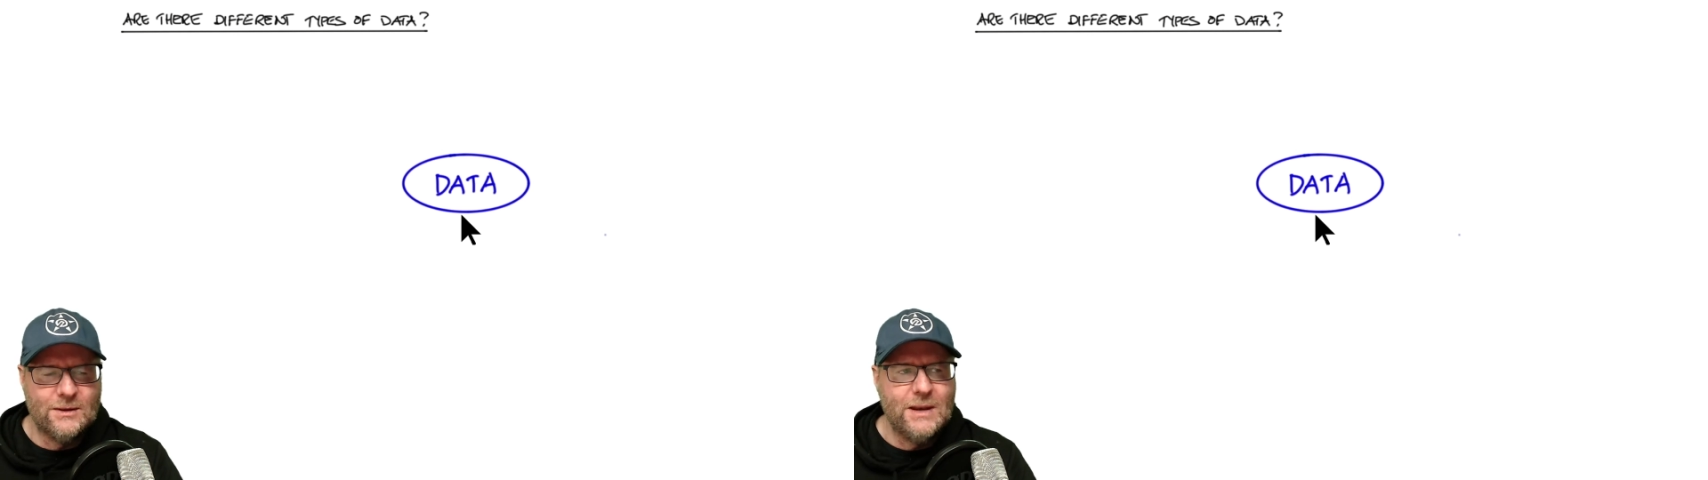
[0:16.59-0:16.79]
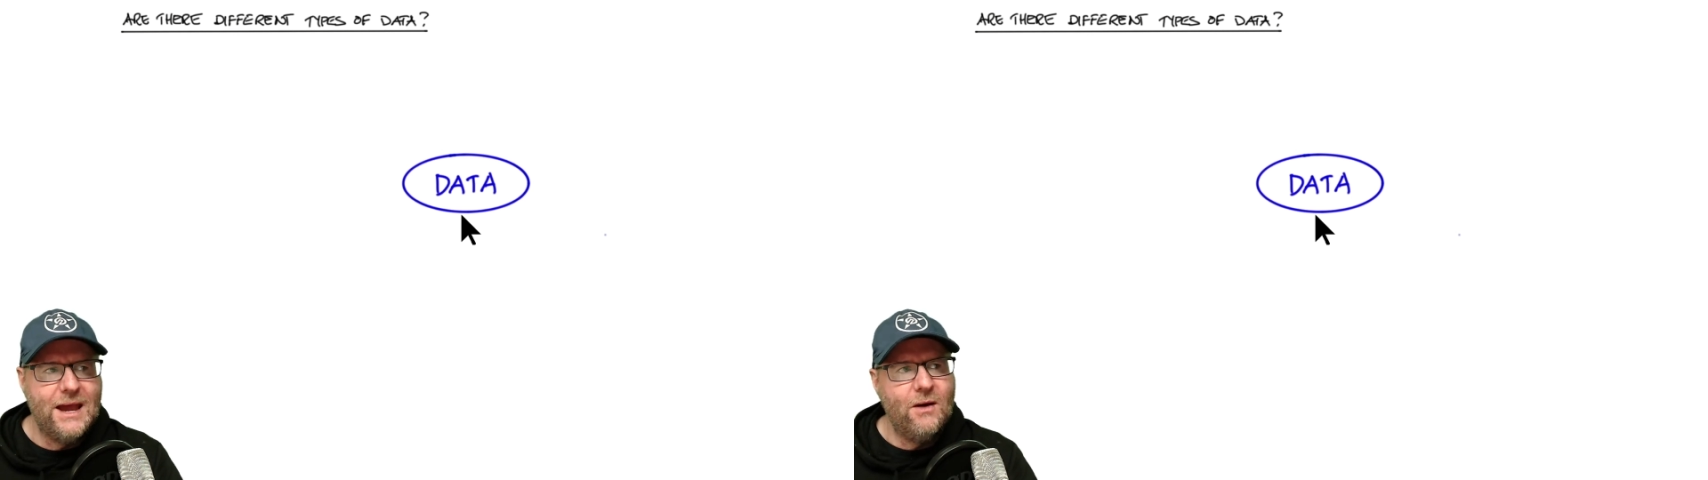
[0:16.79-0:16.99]

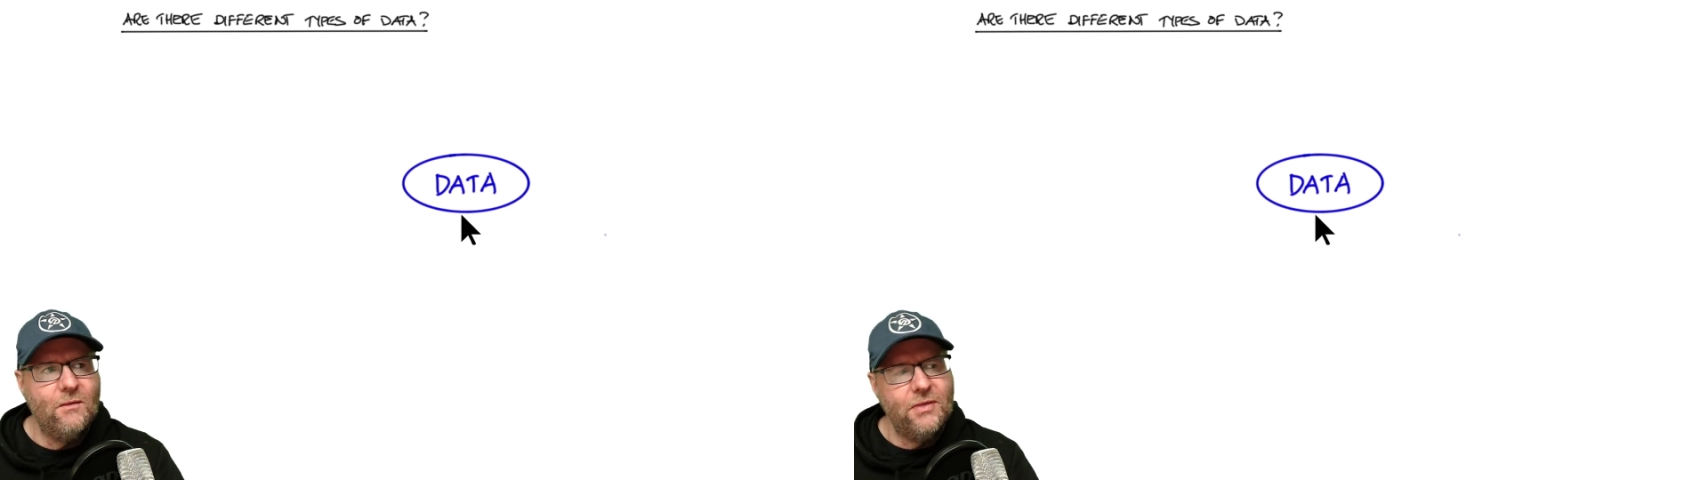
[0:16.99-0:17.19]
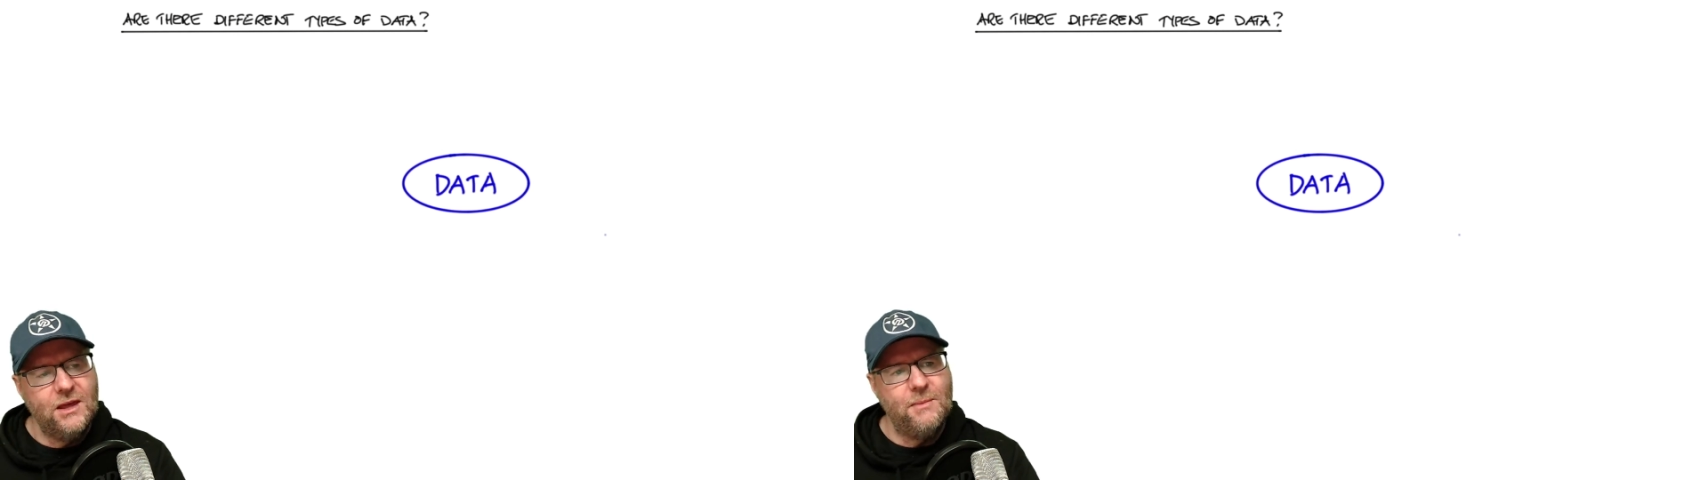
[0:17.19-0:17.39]
Now,
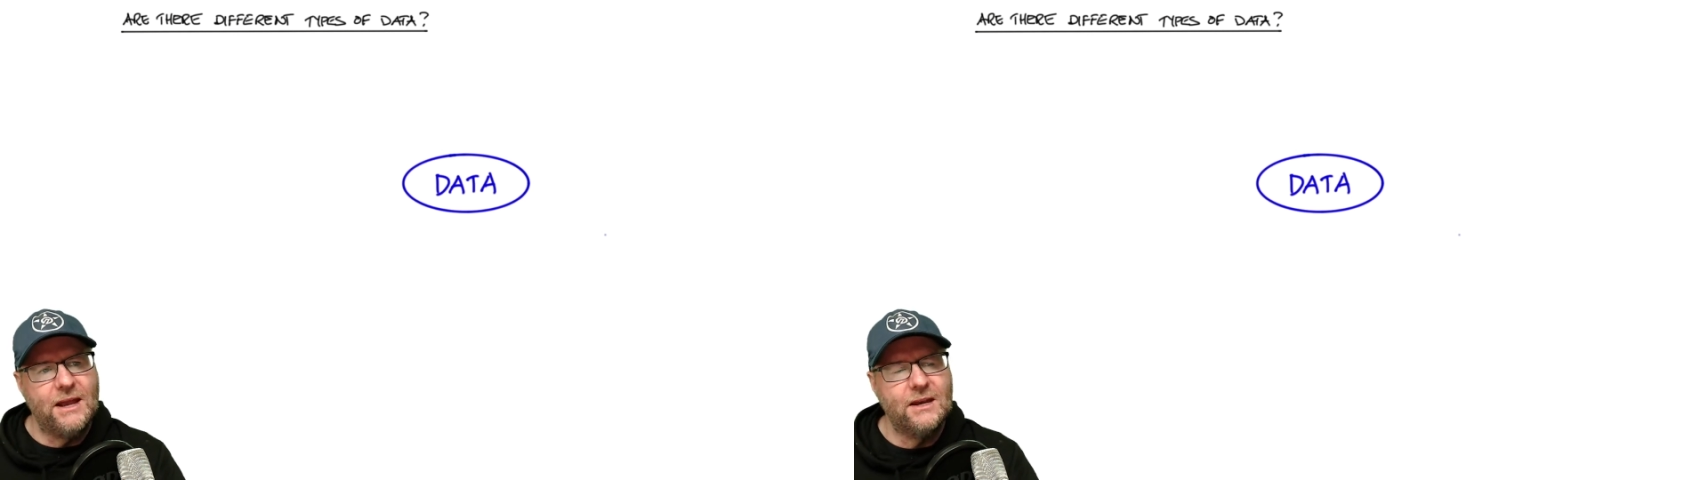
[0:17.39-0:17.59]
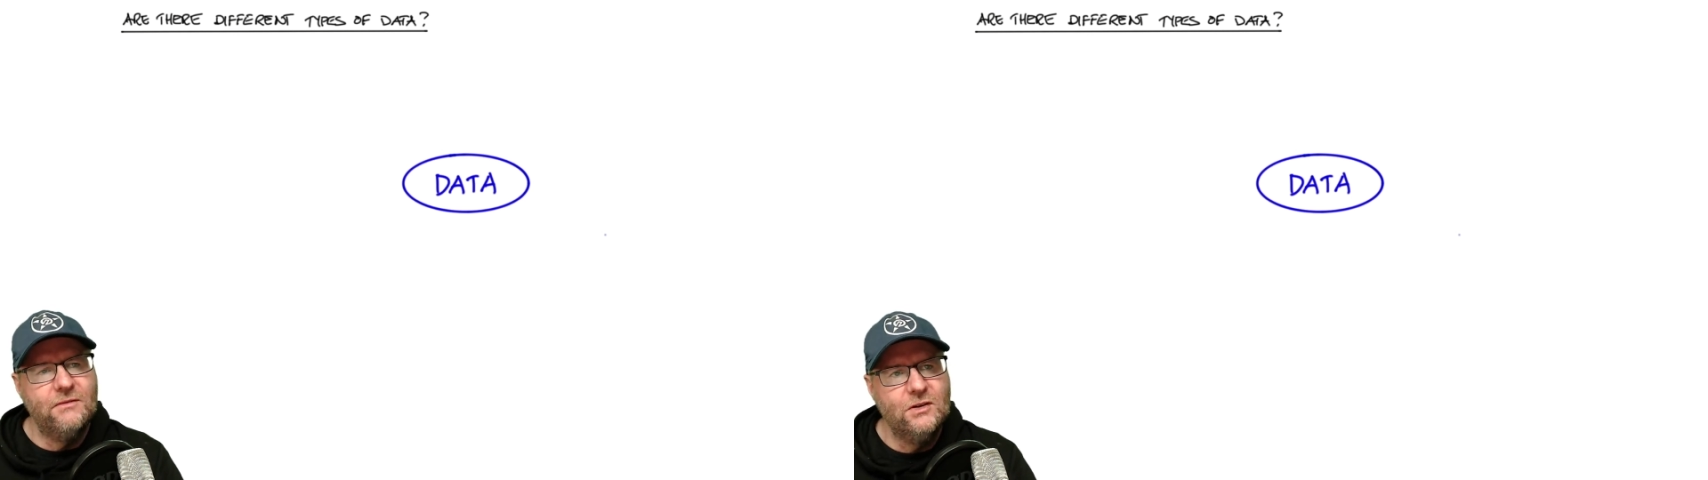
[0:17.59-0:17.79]
think about
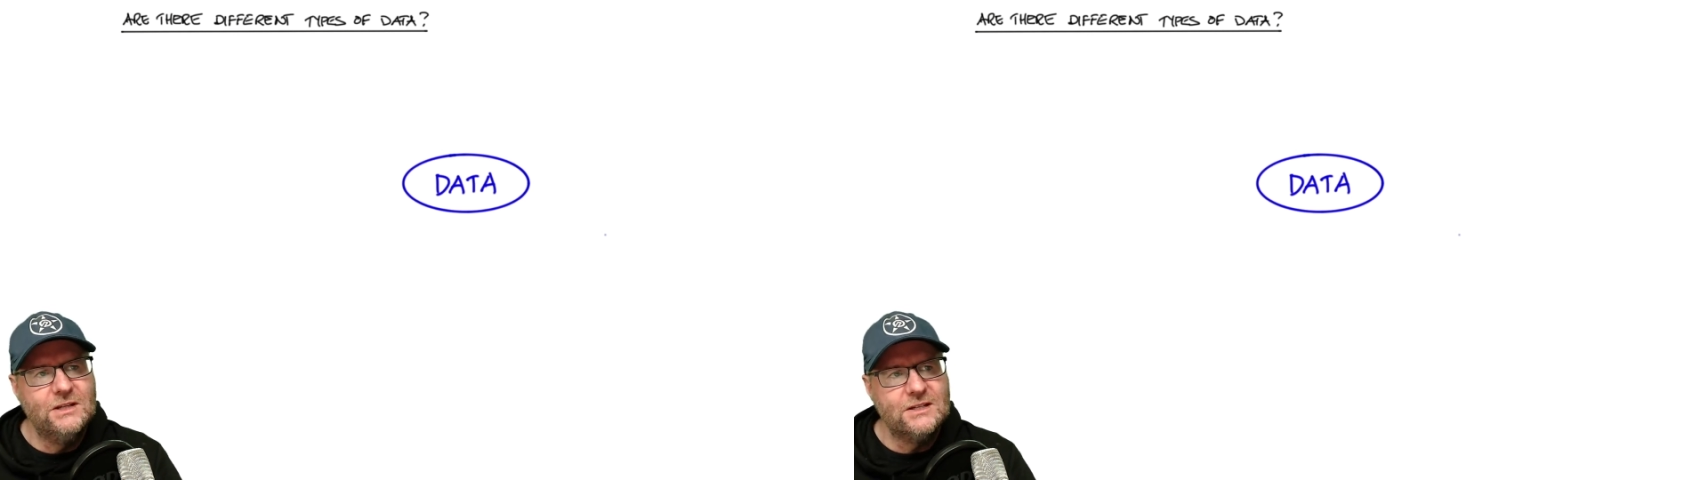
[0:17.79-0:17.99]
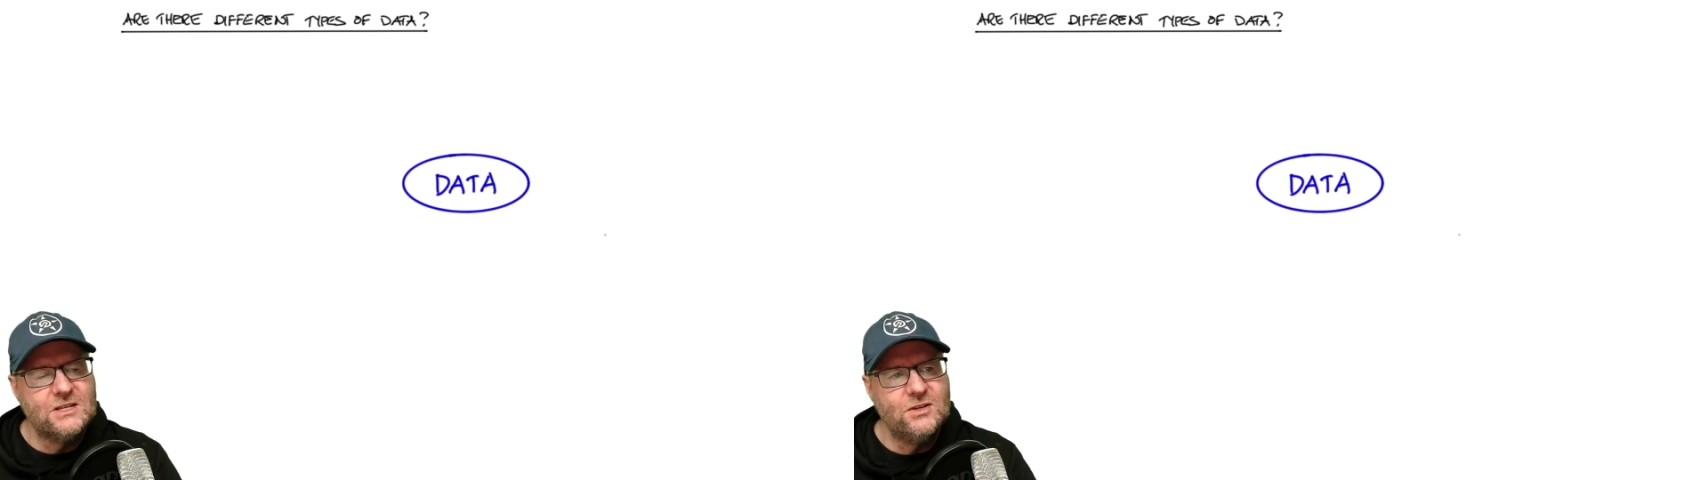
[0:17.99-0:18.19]
it. If you
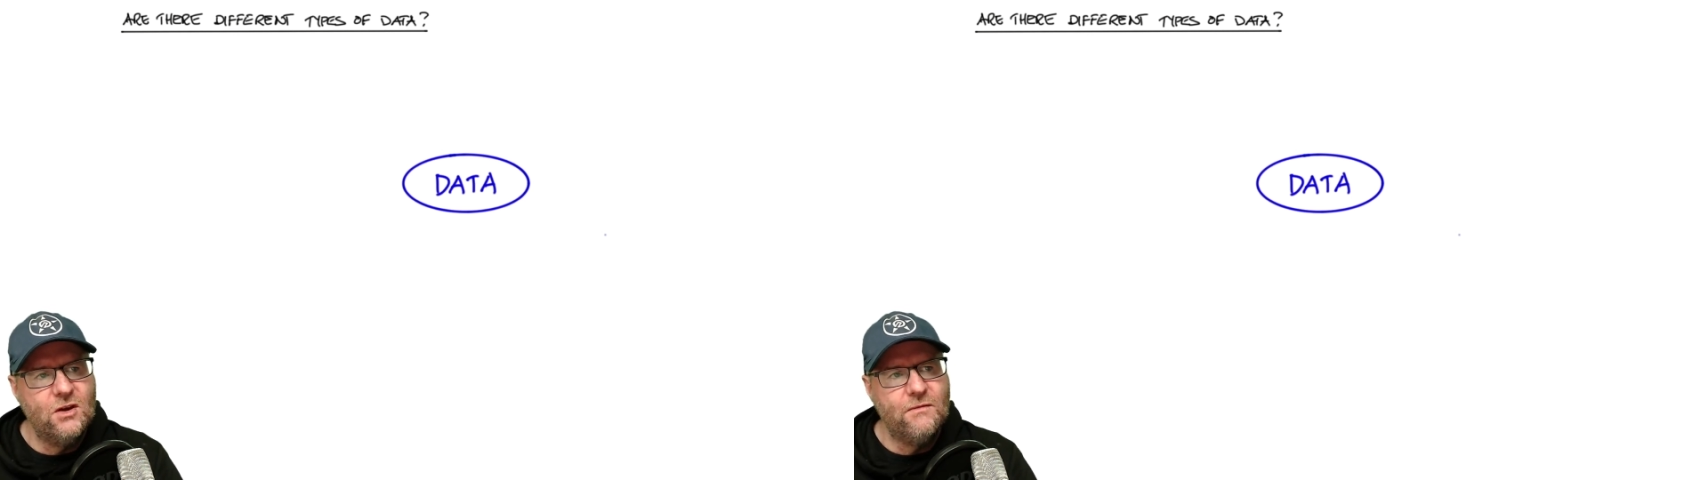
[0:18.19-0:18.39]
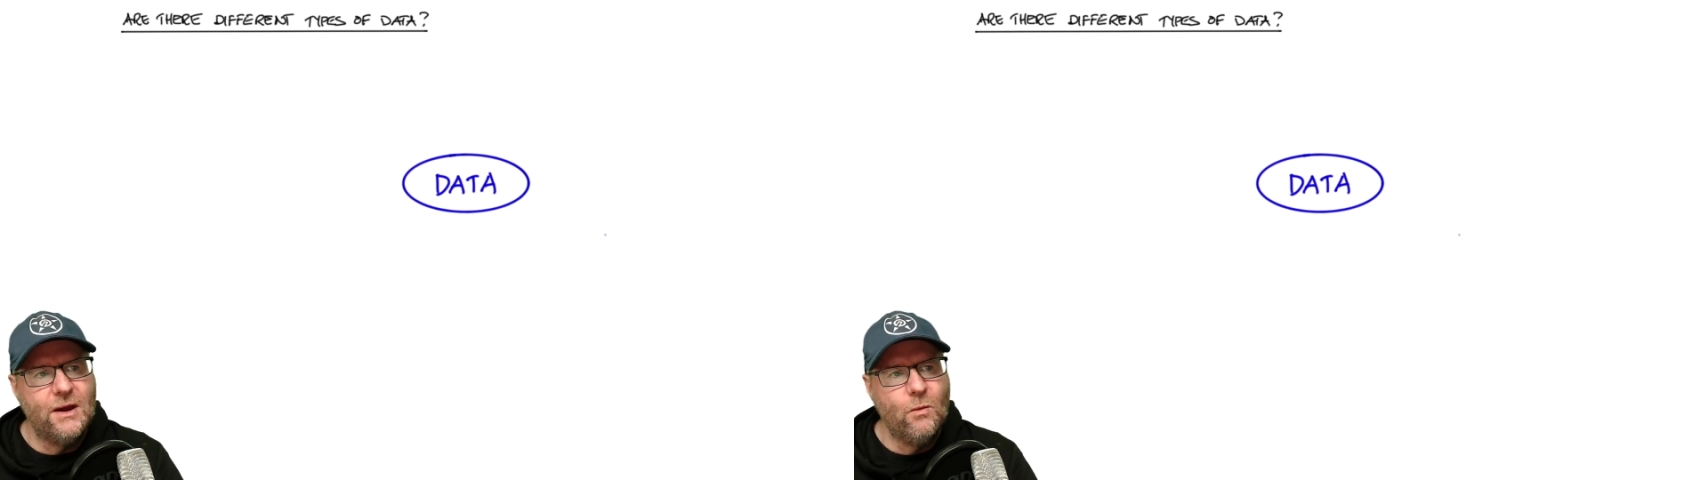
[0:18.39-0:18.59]
did a survey,